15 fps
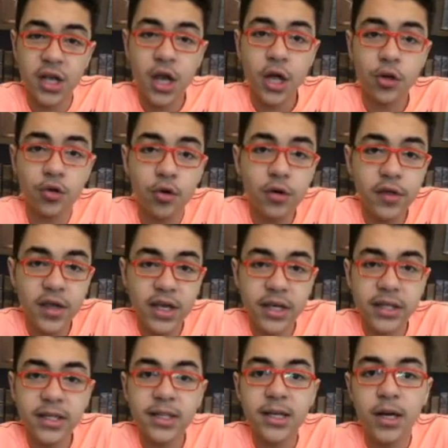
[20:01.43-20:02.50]
north,
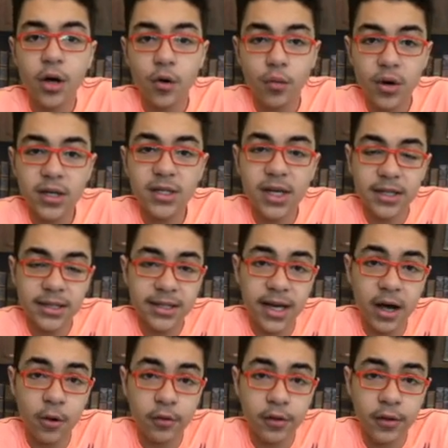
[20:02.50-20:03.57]
east, west, and
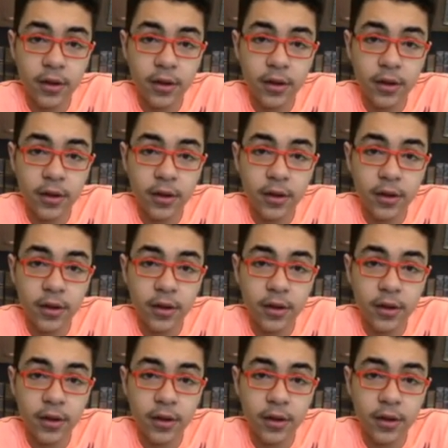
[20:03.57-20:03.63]
south.